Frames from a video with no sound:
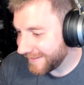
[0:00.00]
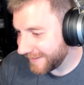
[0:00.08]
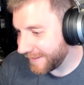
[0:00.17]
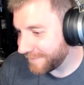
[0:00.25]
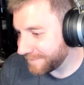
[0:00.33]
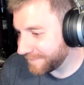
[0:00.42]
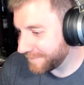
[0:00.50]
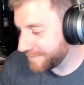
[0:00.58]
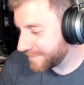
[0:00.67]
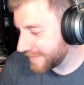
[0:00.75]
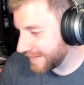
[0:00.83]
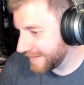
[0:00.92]

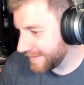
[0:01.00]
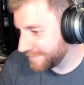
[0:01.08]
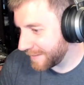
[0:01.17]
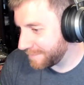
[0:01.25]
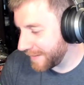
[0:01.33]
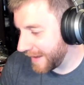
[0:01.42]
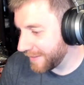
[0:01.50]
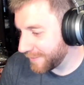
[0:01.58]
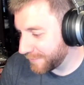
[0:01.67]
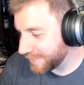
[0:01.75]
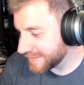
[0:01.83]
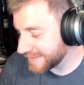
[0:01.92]

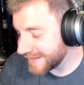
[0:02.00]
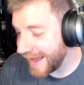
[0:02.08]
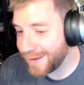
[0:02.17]
Lafroig's